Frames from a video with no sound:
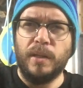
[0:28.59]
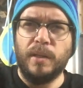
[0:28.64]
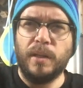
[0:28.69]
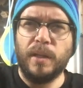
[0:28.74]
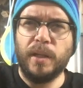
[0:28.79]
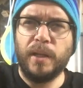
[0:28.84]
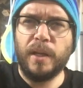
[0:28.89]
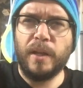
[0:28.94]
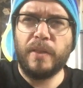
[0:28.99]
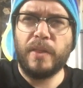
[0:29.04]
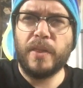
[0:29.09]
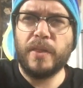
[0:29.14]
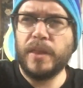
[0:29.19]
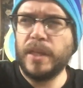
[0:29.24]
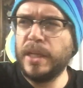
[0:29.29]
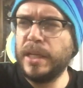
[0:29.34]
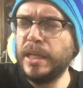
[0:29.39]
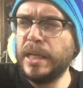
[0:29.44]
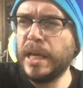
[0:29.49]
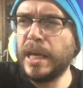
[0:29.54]
none other
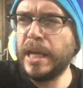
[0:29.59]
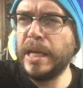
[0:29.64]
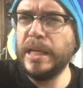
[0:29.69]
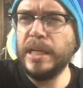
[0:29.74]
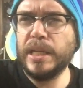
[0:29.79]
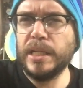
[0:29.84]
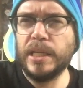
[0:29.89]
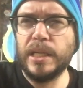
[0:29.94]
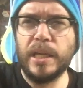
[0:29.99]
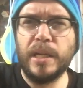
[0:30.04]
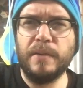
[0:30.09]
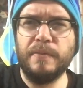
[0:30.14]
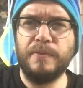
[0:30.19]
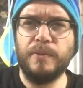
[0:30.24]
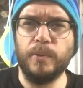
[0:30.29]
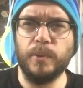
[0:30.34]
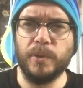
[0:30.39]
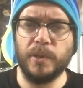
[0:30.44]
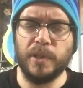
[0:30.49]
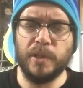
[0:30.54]
than Aiden
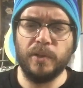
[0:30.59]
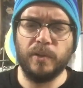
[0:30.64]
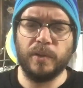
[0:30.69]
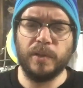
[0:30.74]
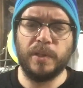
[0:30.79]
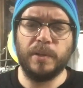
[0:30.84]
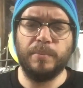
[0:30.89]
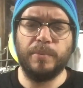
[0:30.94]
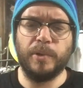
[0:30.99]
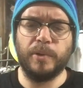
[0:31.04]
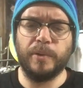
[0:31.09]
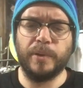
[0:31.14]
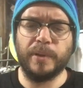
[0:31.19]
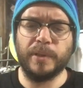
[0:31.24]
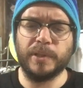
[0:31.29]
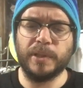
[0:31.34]
at 1490 Brewing.